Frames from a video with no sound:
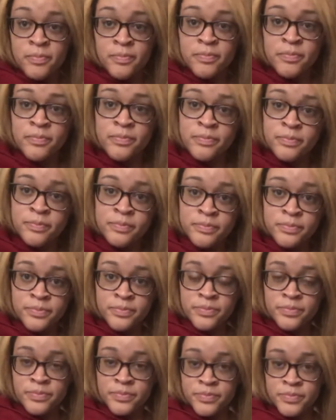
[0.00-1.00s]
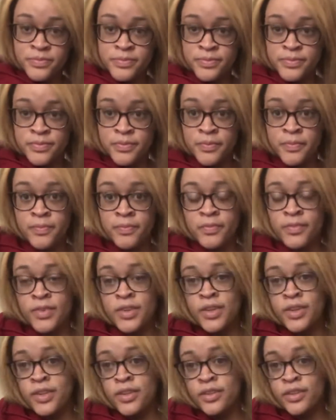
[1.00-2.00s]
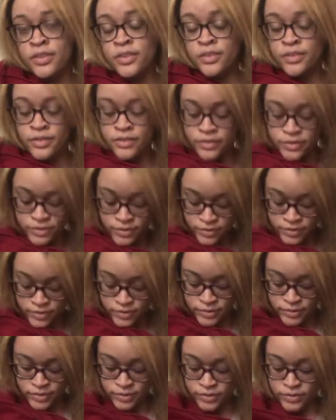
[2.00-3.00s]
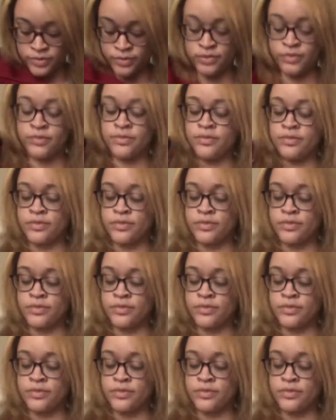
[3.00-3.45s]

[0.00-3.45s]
Nothing is said.